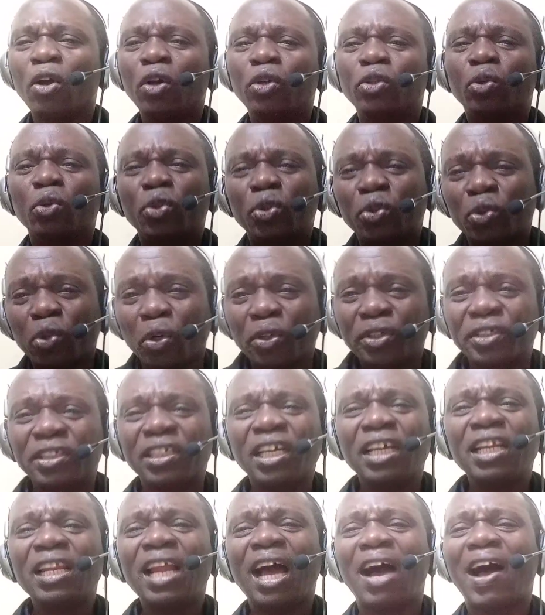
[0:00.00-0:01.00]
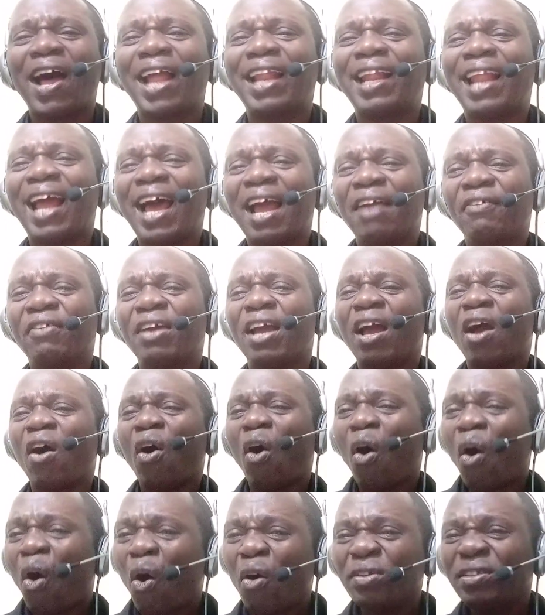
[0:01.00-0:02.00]
to sustain our life
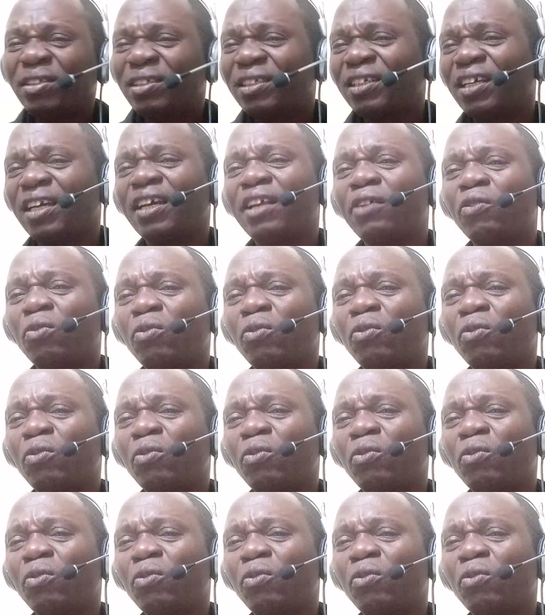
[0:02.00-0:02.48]
until